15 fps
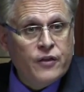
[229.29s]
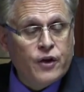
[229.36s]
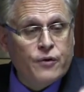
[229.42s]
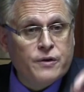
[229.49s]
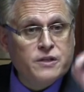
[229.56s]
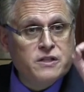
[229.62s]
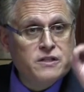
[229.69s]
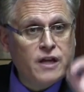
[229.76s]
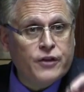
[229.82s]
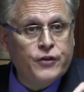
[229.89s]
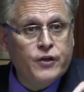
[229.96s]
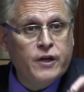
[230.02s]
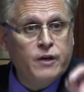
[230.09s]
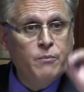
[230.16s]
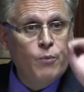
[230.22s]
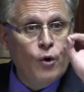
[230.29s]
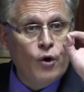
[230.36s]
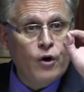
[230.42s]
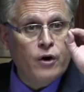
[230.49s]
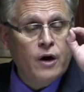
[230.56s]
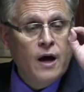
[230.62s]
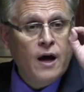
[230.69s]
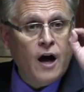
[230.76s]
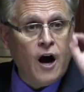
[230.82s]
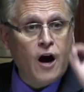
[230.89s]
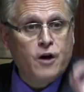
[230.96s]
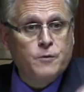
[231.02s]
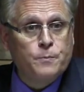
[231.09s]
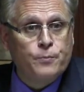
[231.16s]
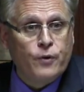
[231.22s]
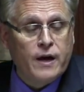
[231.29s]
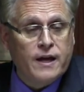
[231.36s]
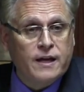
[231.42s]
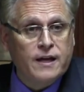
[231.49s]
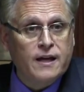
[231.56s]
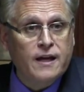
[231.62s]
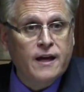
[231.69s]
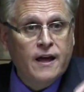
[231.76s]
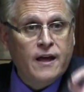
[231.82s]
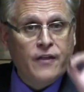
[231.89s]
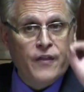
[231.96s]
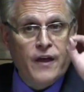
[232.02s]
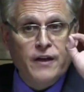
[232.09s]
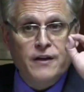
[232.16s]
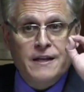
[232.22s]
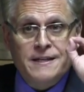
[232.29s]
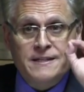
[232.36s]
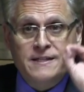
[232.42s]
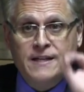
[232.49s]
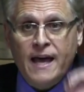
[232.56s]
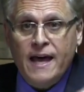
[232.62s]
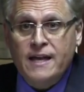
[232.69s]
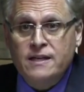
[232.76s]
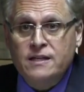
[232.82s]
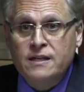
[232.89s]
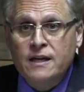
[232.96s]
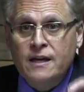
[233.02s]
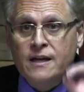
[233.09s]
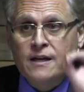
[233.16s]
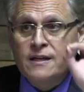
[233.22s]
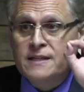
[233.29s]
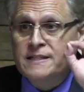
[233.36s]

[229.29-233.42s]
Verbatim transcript: There is nothing more heartbreaking than dead,